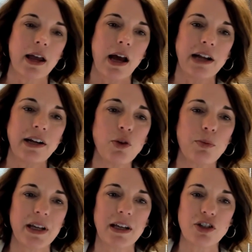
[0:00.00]
Another
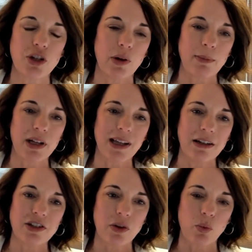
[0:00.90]
big issue, and I'm going to get
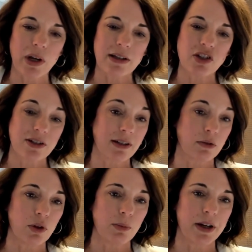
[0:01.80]
into the weeds just a
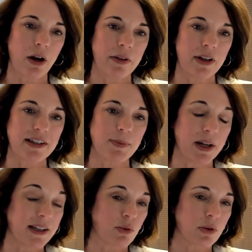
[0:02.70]
little bit on this,
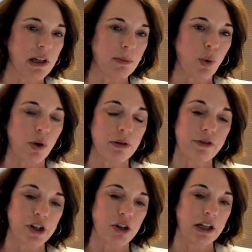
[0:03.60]
but it's really important
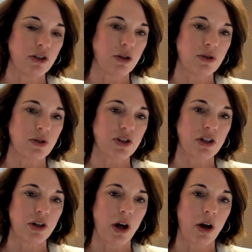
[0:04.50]
for your end users
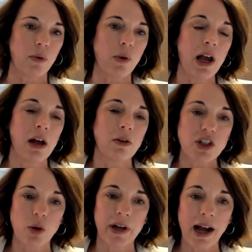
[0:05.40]
to know.
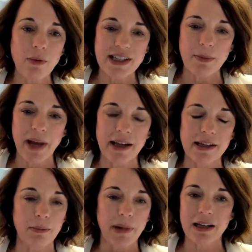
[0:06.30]
So when I was in
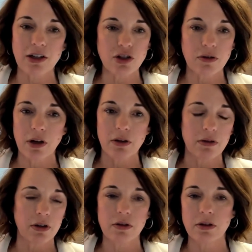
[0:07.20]
banking back in
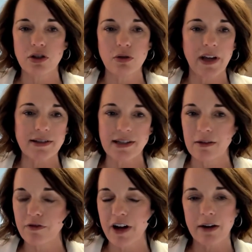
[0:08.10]
the
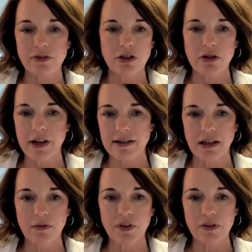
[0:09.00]
2005 to
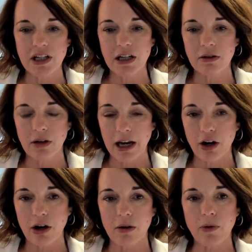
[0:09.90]
2015
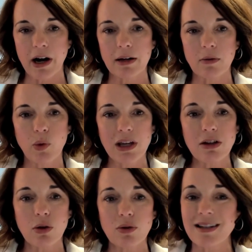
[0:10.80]
era, right, we
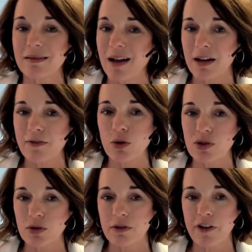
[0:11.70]
used a lot of
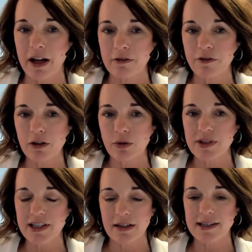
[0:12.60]
user defined
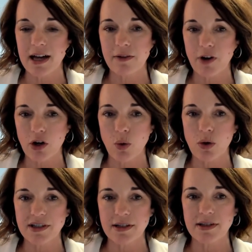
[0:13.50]
fields inside of our
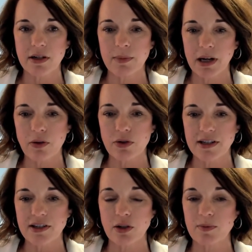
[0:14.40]
core system and other
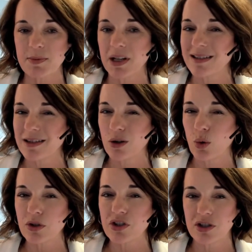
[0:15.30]
systems because the
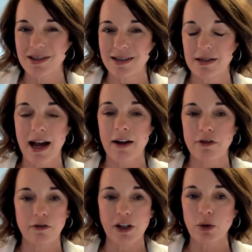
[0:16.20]
cores just didn't have
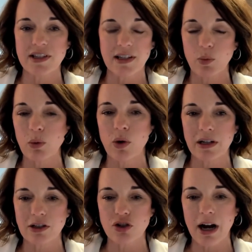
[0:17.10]
the fields that we
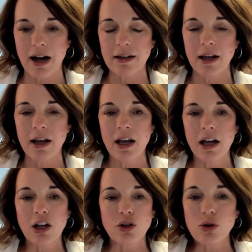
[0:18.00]
wanted to track.
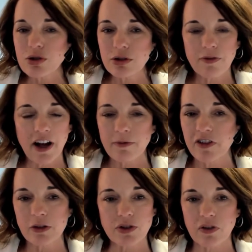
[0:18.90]
User defined
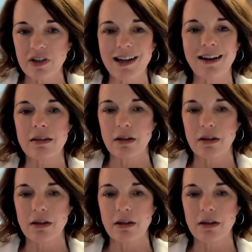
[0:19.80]
fields are the death